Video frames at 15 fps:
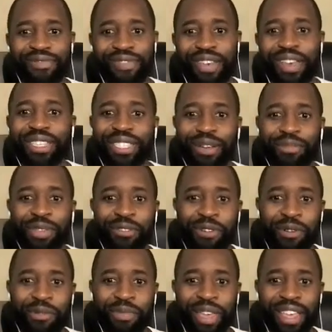30 something year
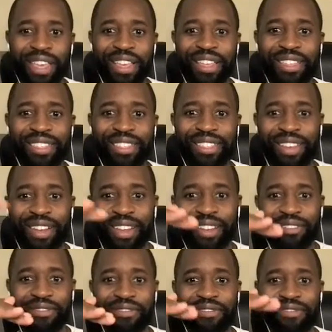old me is kind of
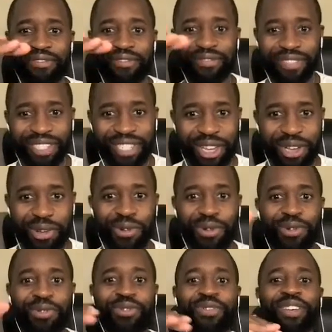
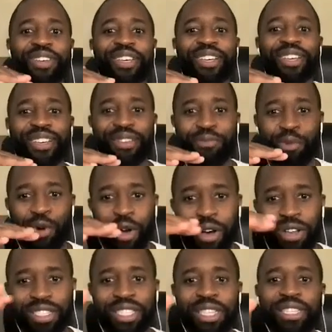chill, more
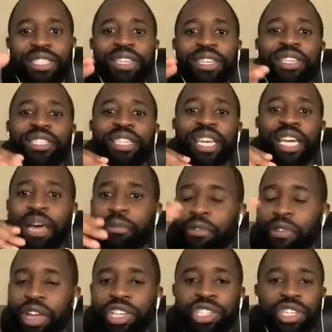heart centered,
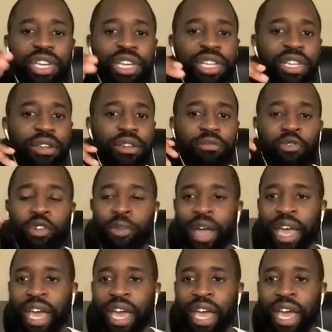collaboration, more about